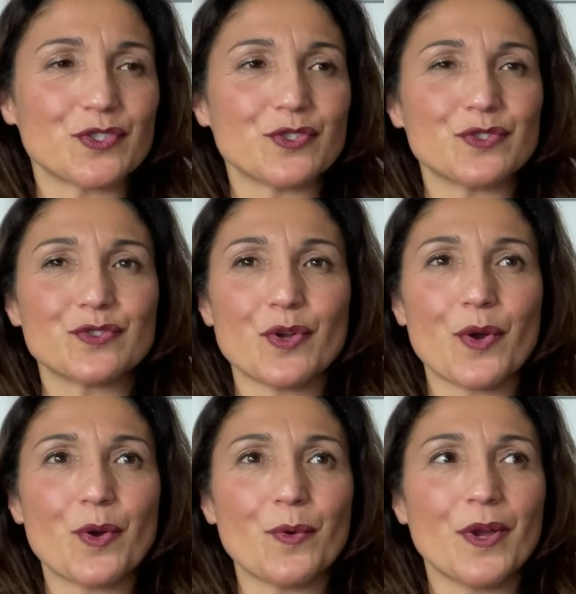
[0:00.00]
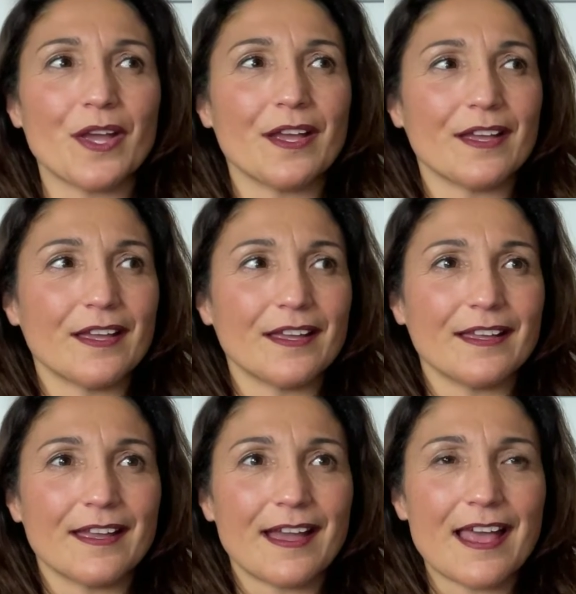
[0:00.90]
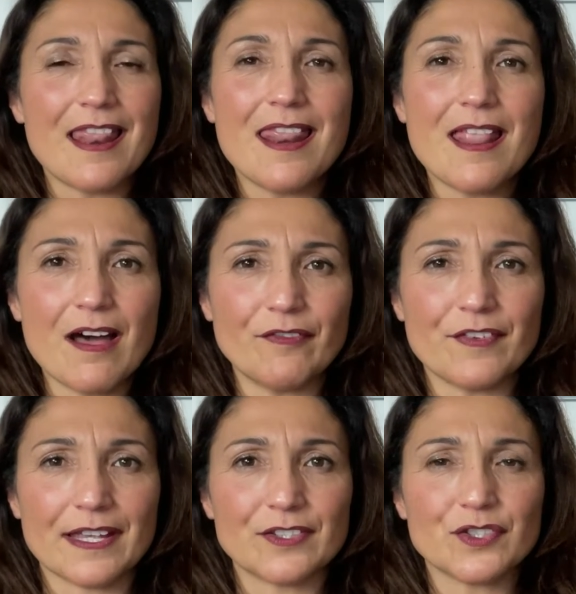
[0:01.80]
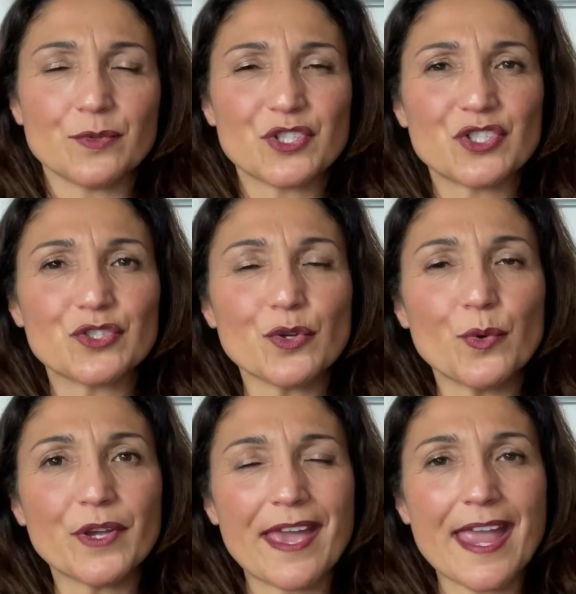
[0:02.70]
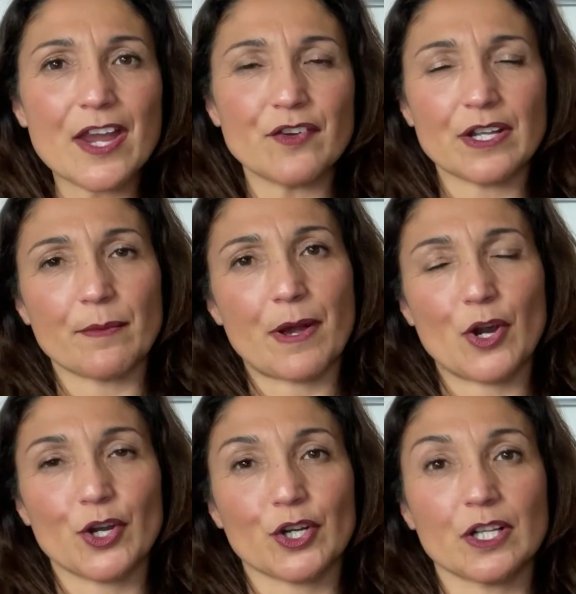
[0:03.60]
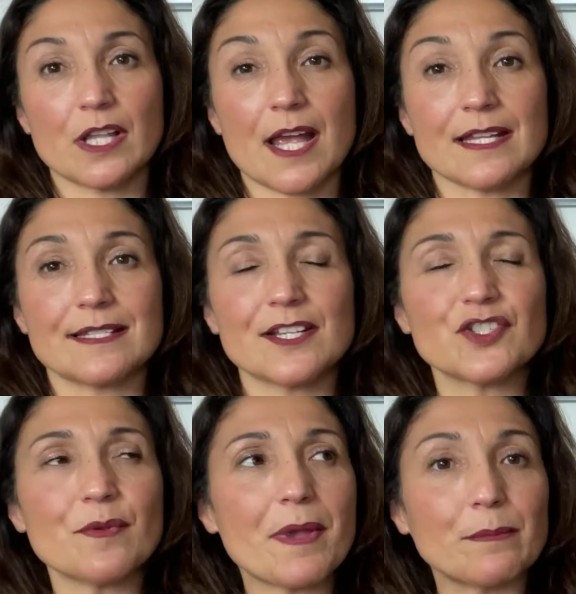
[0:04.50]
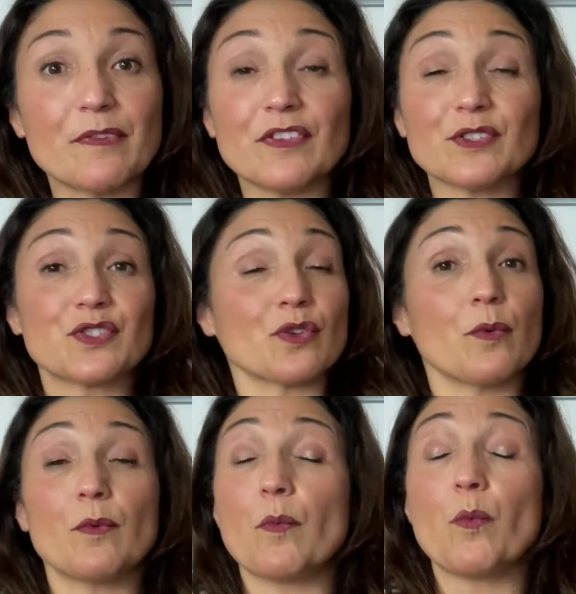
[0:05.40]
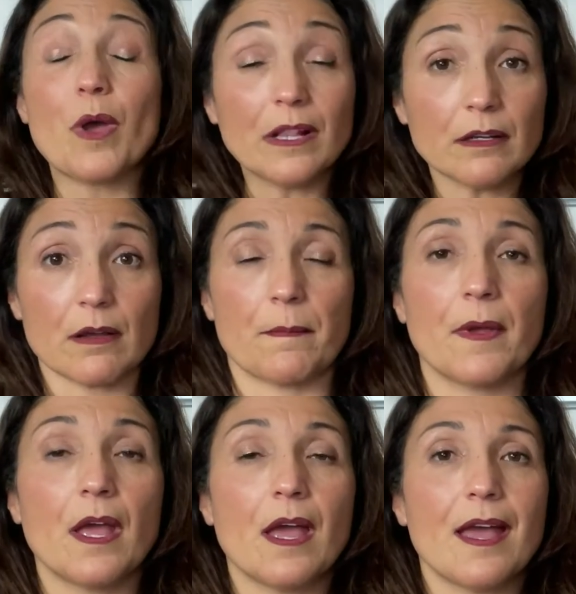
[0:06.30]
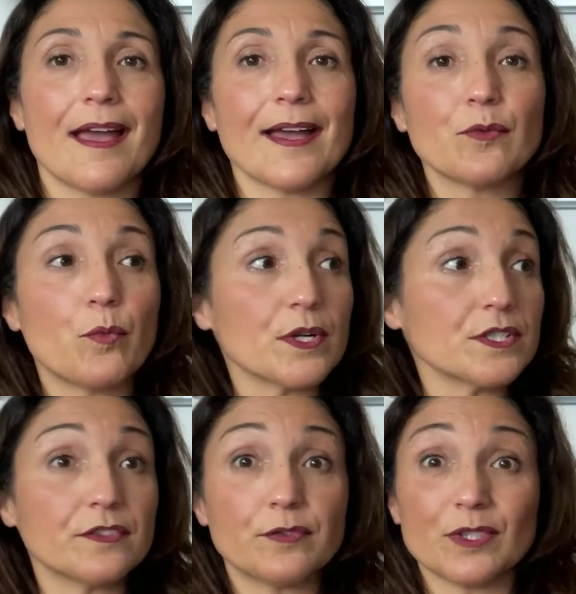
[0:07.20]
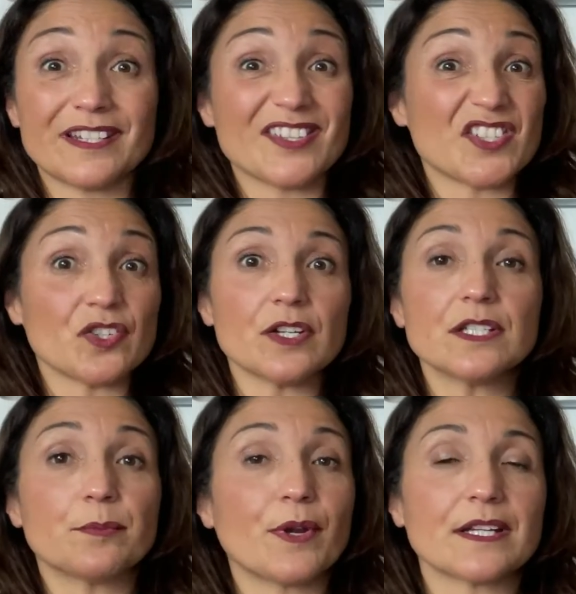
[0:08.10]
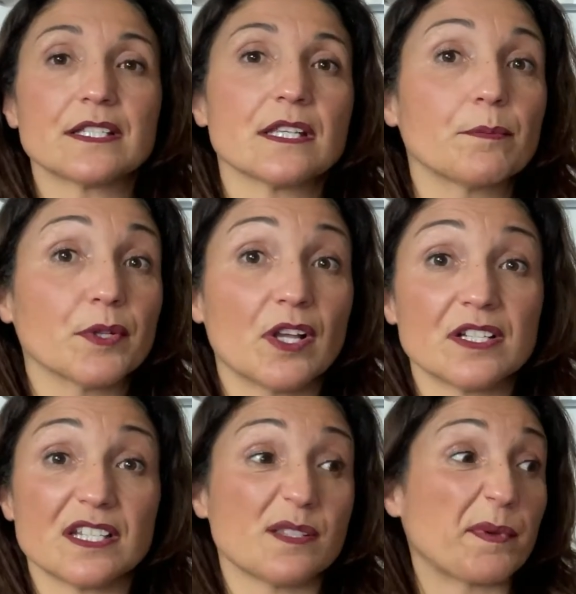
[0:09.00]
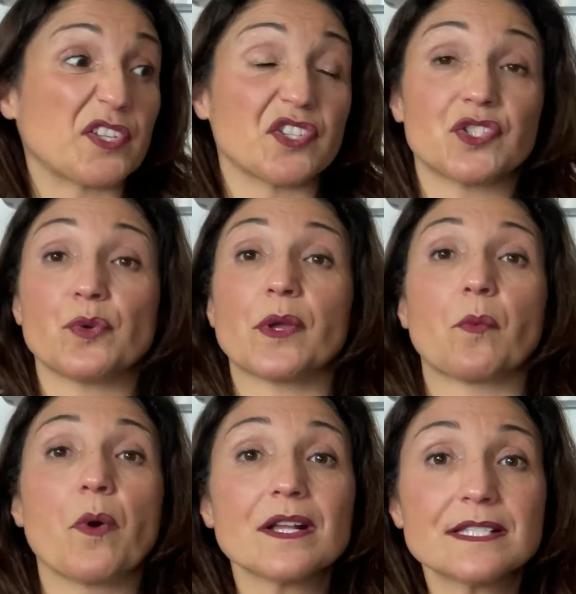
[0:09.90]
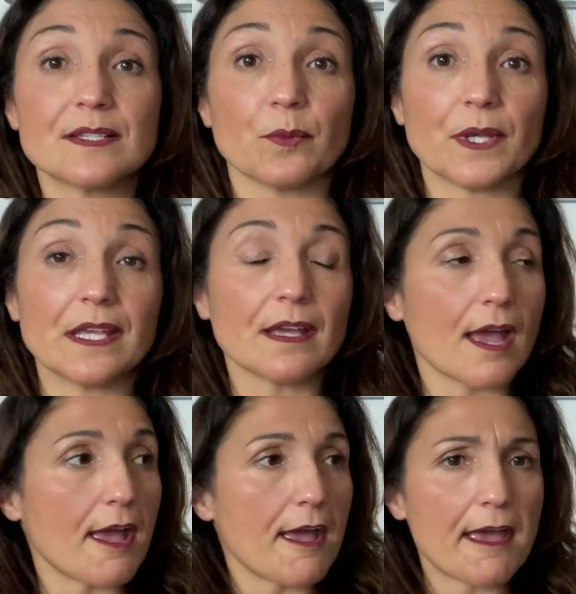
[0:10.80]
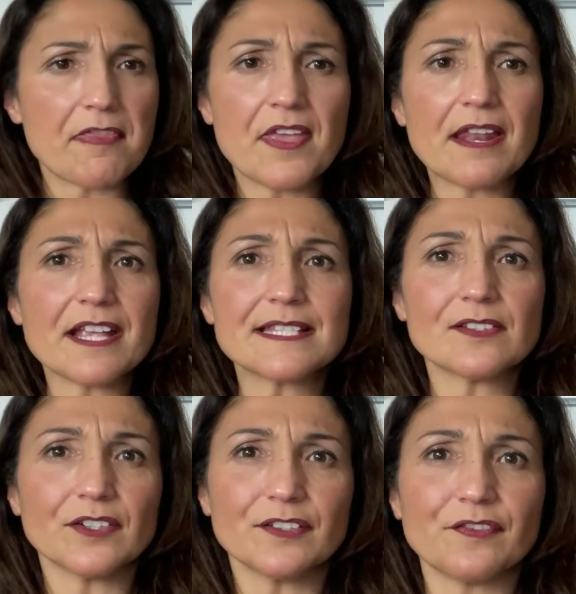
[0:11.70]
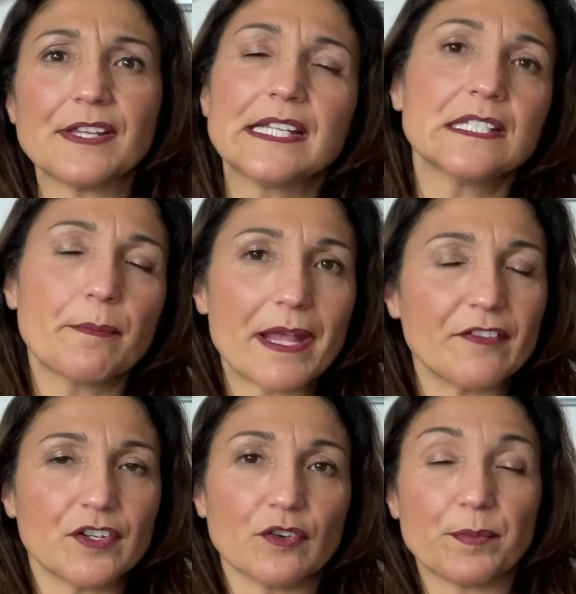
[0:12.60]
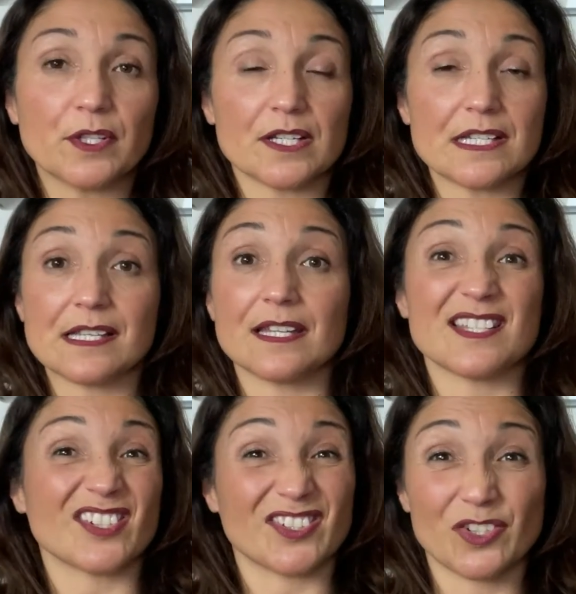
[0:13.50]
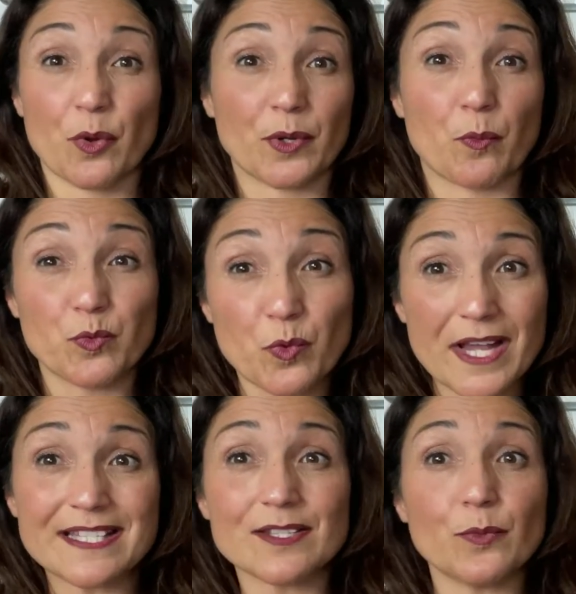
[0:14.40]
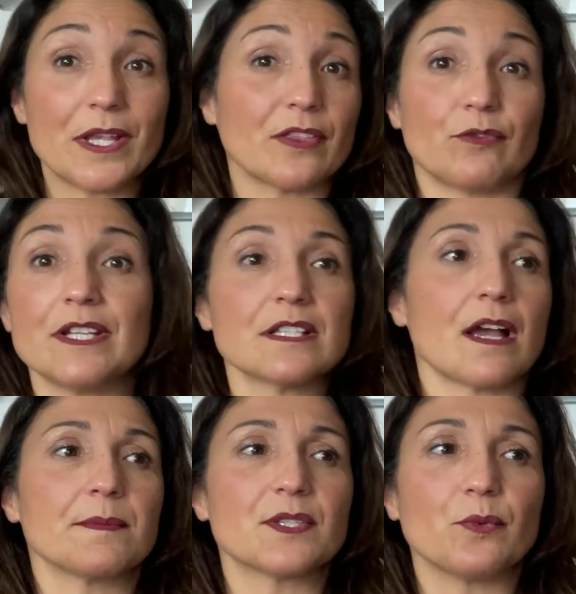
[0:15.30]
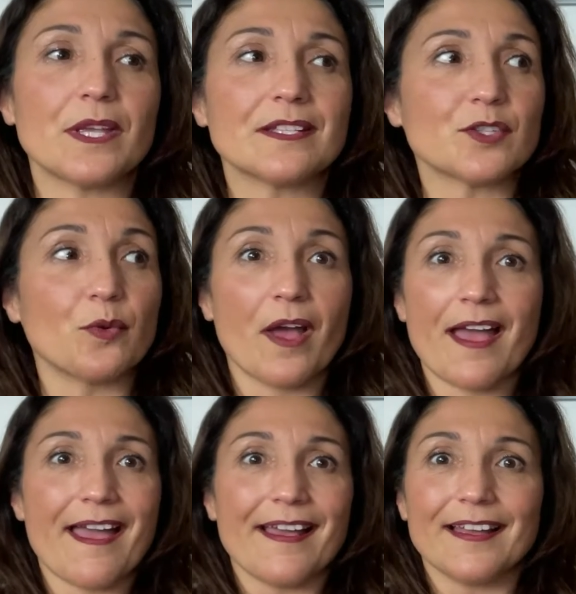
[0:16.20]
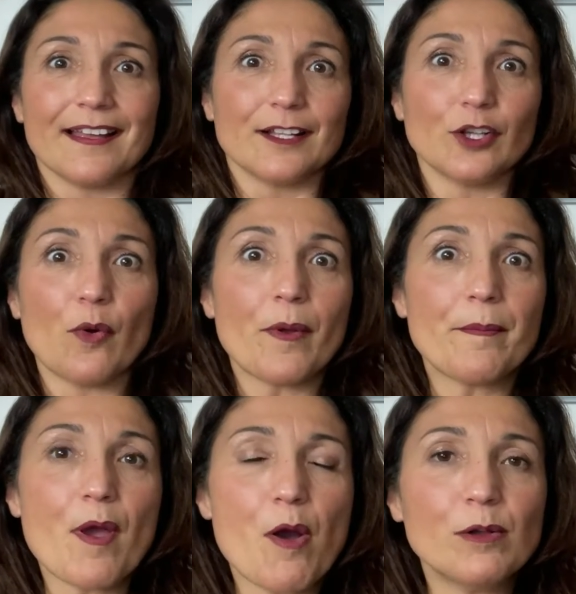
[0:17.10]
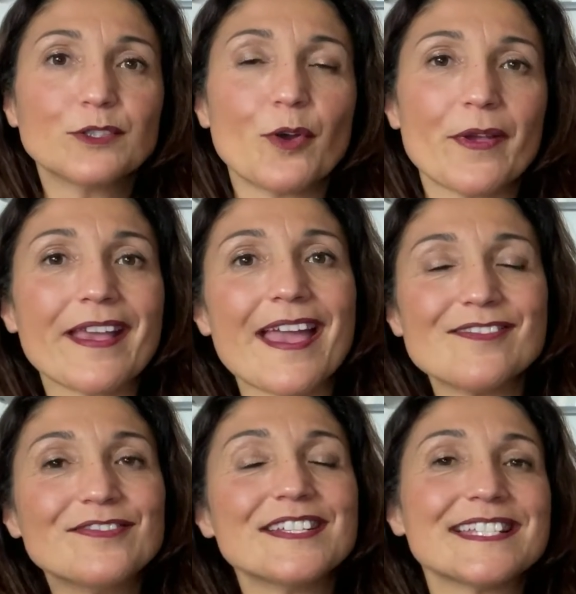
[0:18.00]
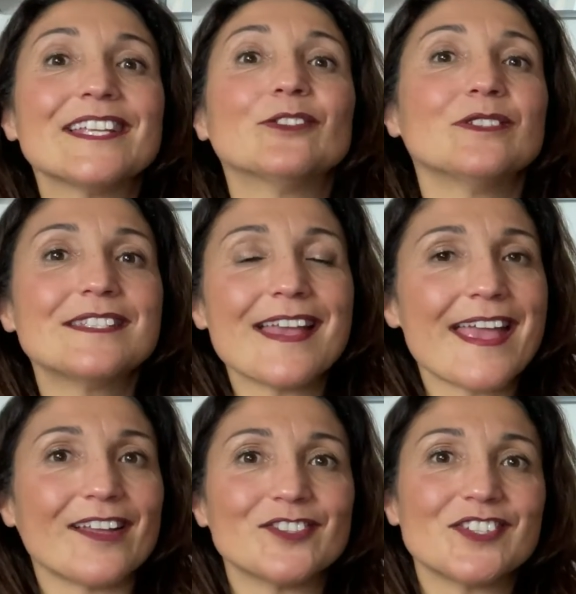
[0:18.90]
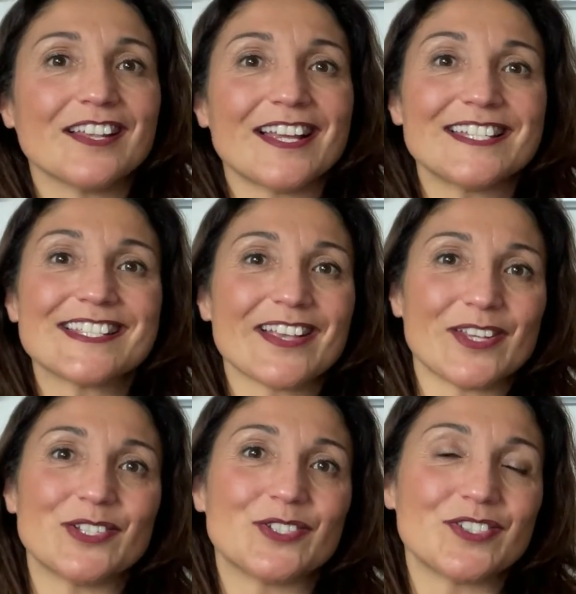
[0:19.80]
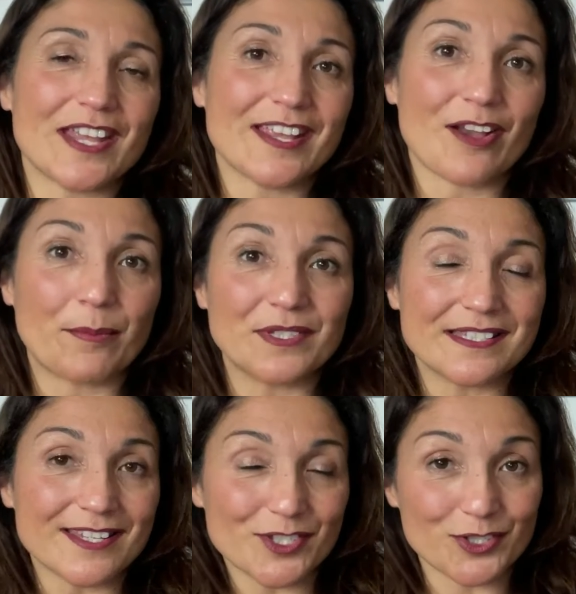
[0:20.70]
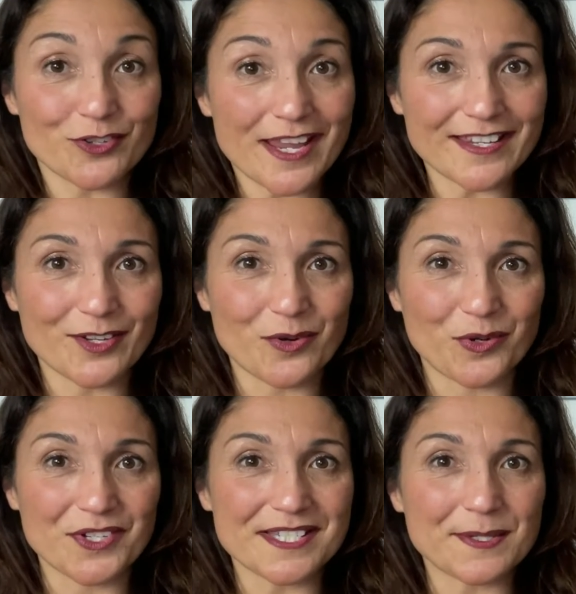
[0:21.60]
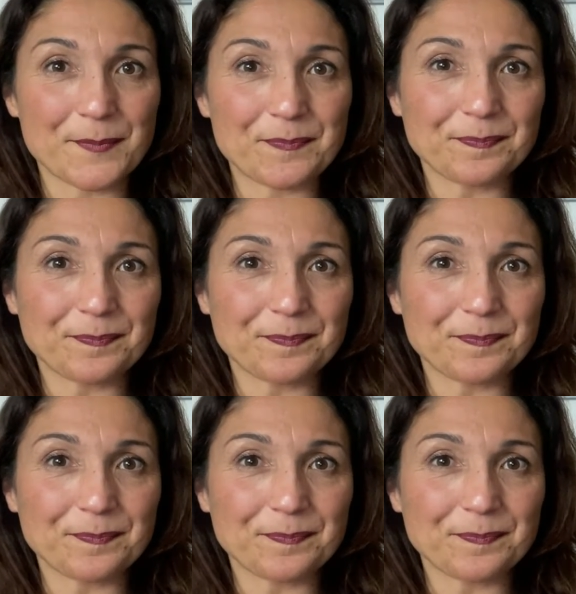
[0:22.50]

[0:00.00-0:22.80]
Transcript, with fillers: so loving. She was so caring about her clients that she made me feel so welcome and wonderful. And I started practicing Pilates by just doing once a week. And then I started feeling the benefit of Pilates and then started going twice a week, three times a week to lo and behold, going every single day until I decided to take up the teacher training course.